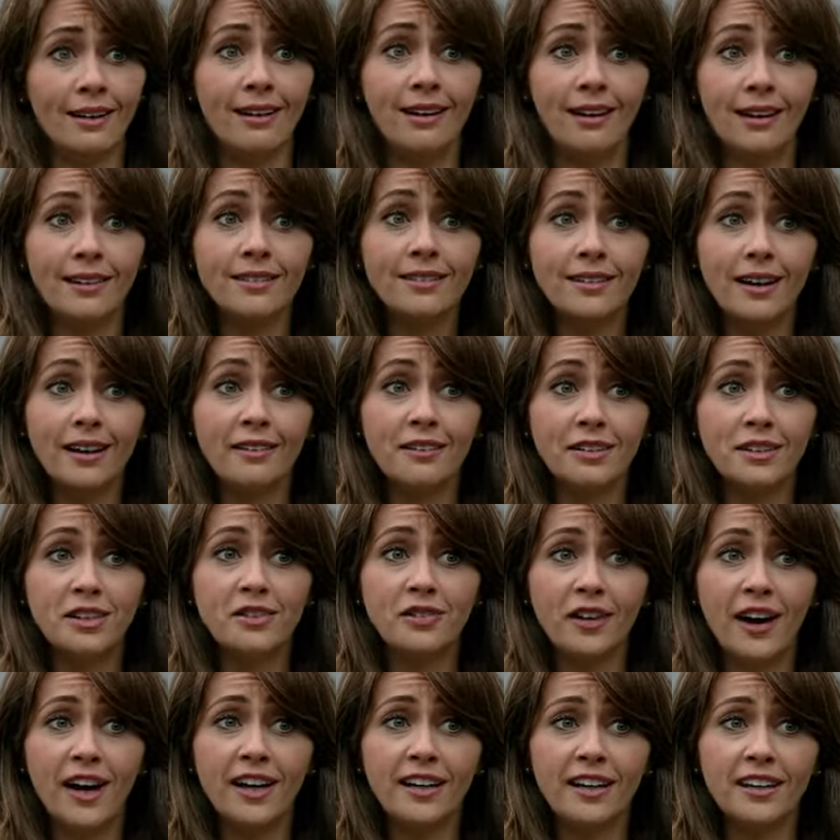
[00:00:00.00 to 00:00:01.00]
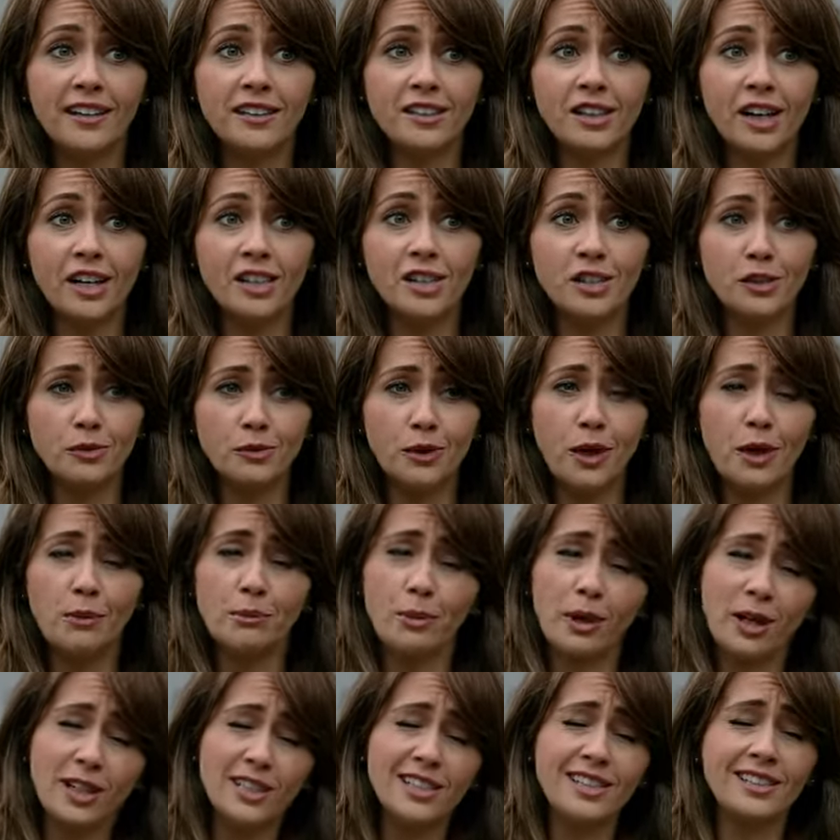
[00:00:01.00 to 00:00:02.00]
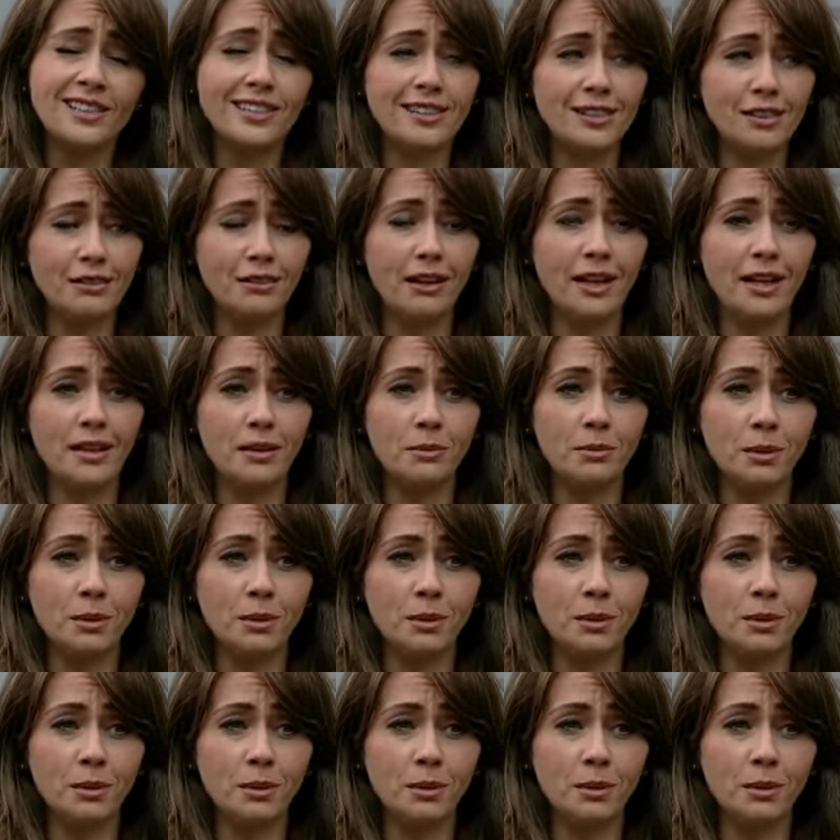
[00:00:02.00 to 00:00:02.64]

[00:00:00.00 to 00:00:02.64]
Yeah, Darren's fine in a changing room, but it's not so great in the